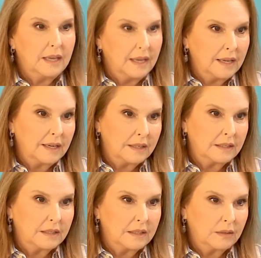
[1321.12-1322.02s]
the
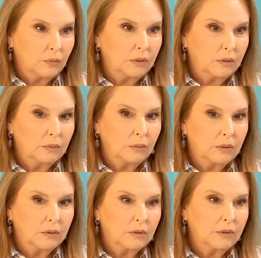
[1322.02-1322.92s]
end
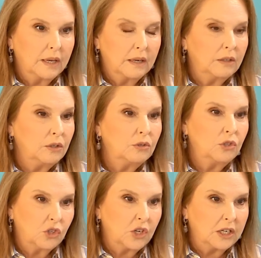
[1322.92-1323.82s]
will create a
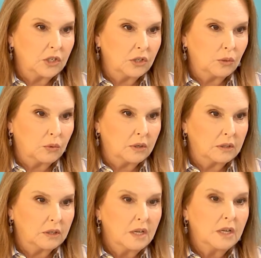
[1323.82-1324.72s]
huge change in the
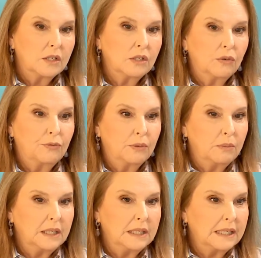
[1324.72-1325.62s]
world. So for
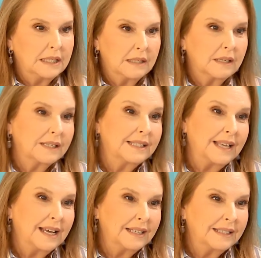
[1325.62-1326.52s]
me, to
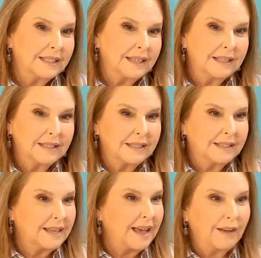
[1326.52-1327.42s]
success is
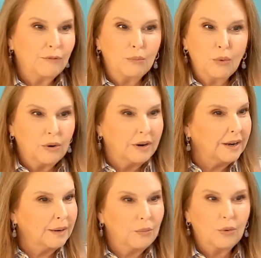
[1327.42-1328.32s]
to have more
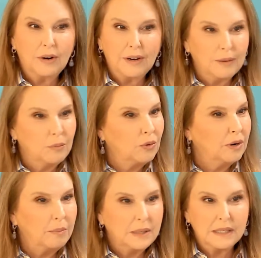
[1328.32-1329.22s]
and more and
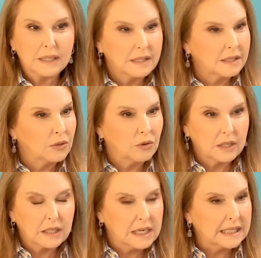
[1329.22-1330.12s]
more businesses and
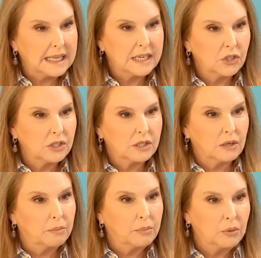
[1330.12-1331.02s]
organizations
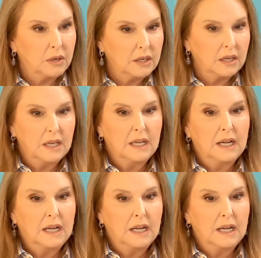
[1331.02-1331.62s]
on board.